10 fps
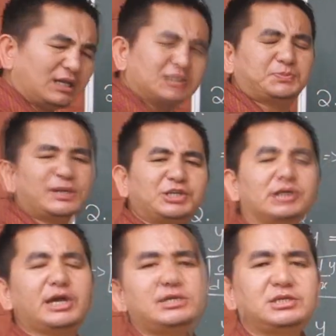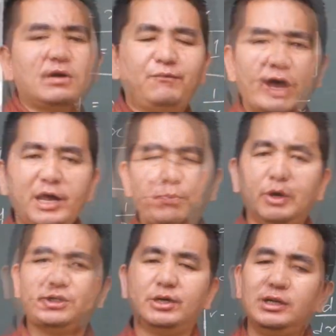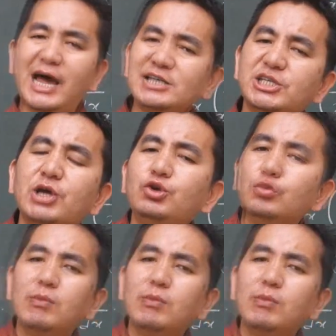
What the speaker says: special cases are very important. Last year you